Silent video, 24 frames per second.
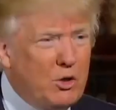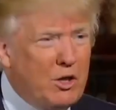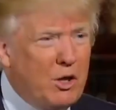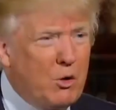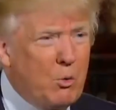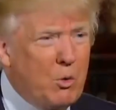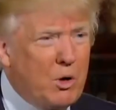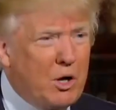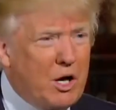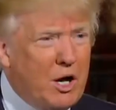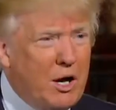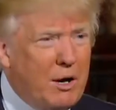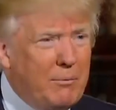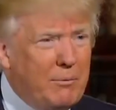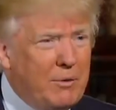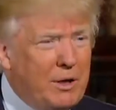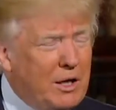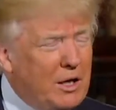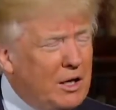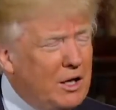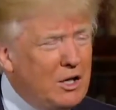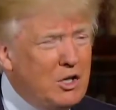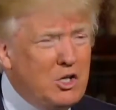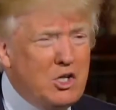they were
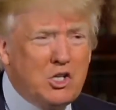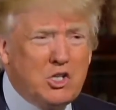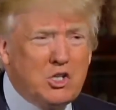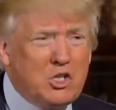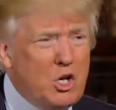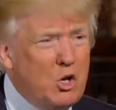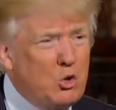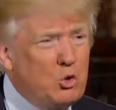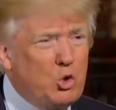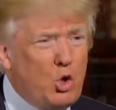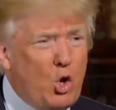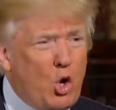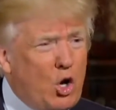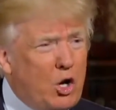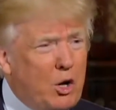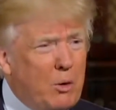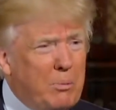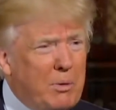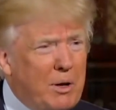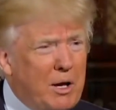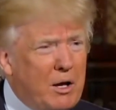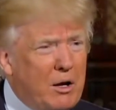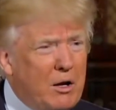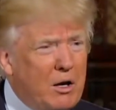coming. You just don't talk
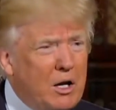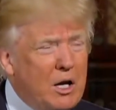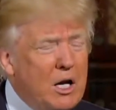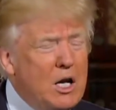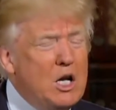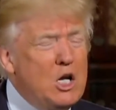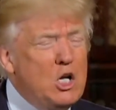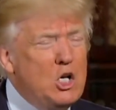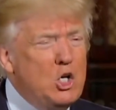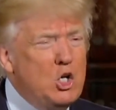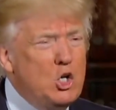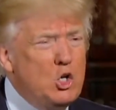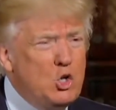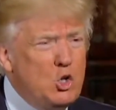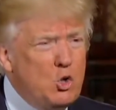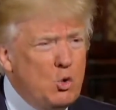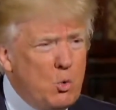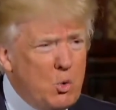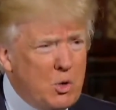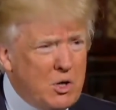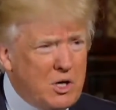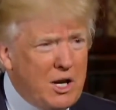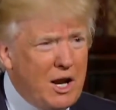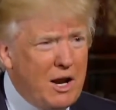about it. You do
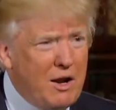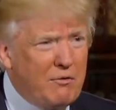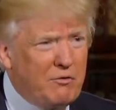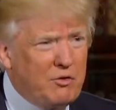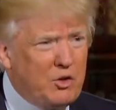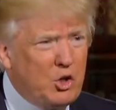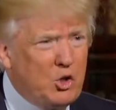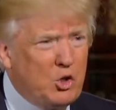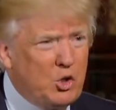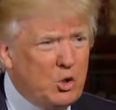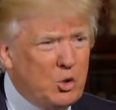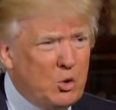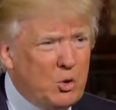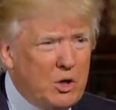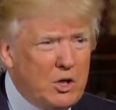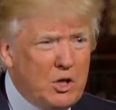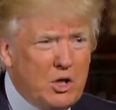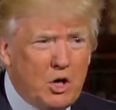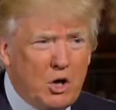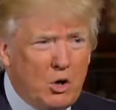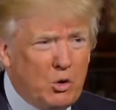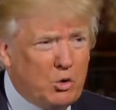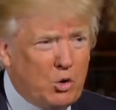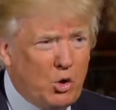what you have to do, and
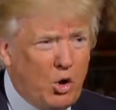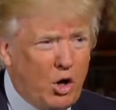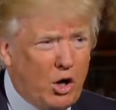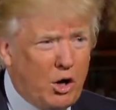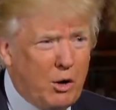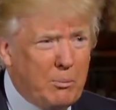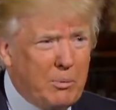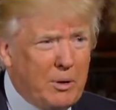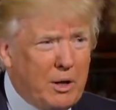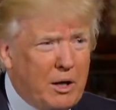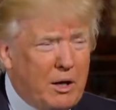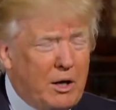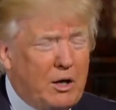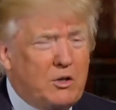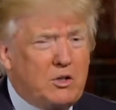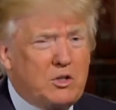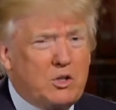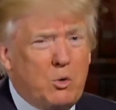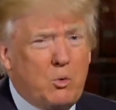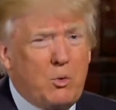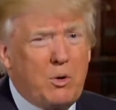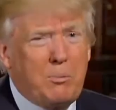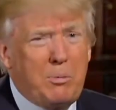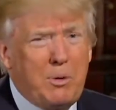you don't talk about it.
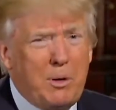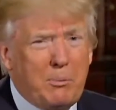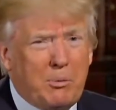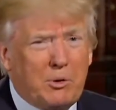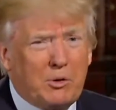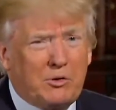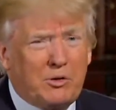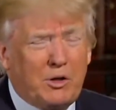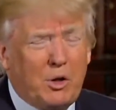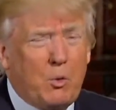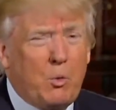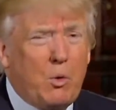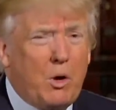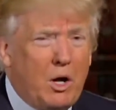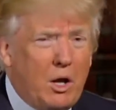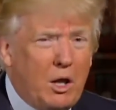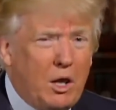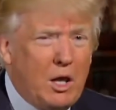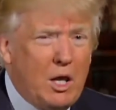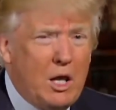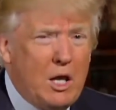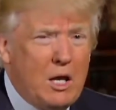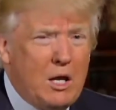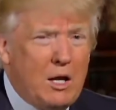So when people say,
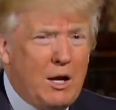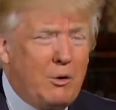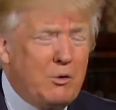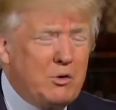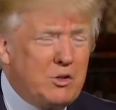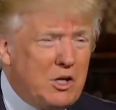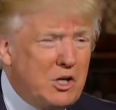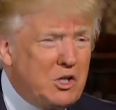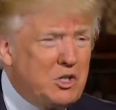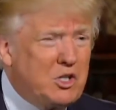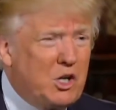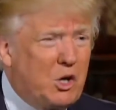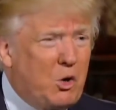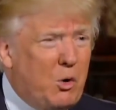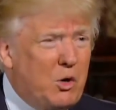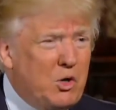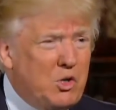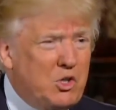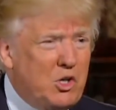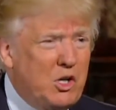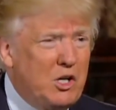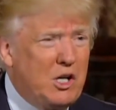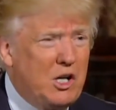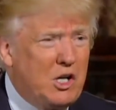well, I was asked a
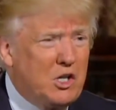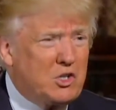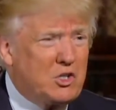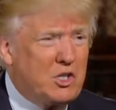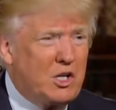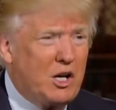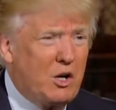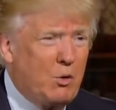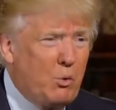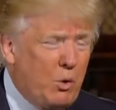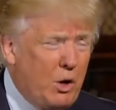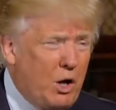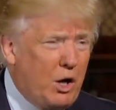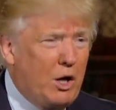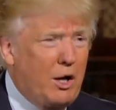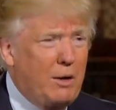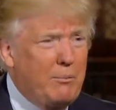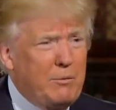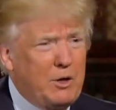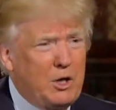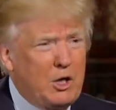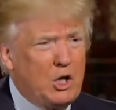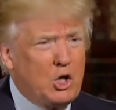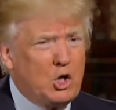question yesterday. Well, I
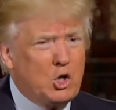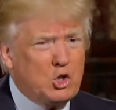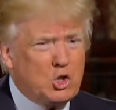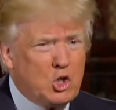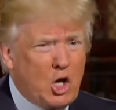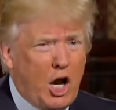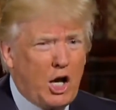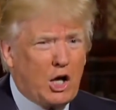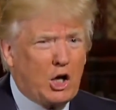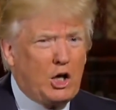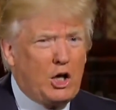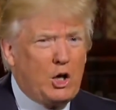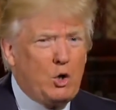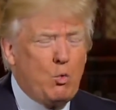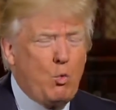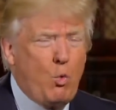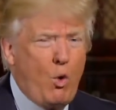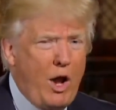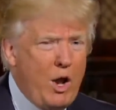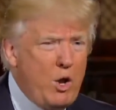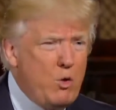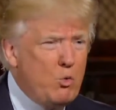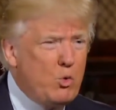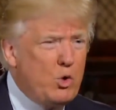mean, exactly
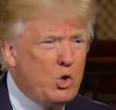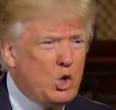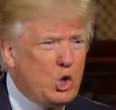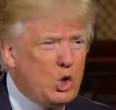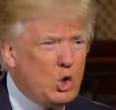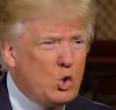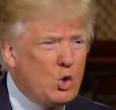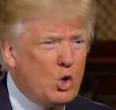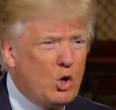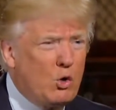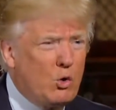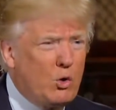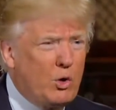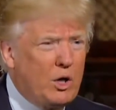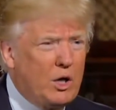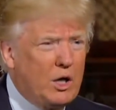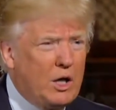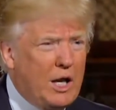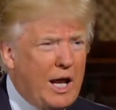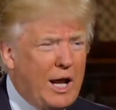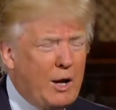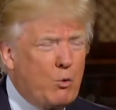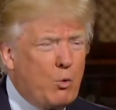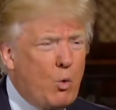when would you go
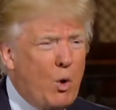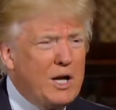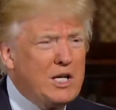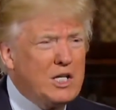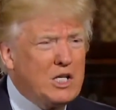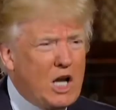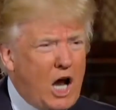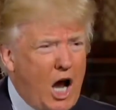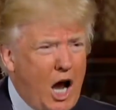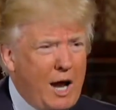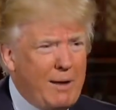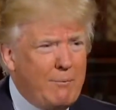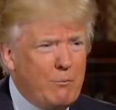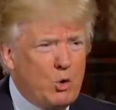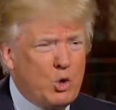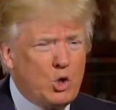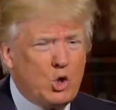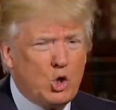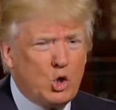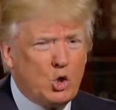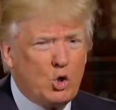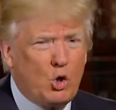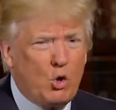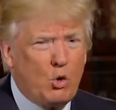in? At what time
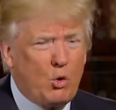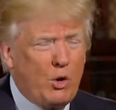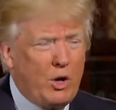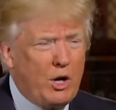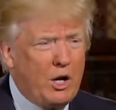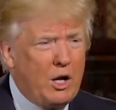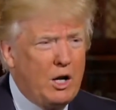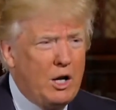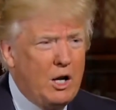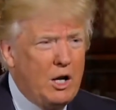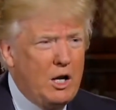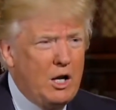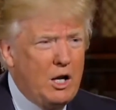would you go in?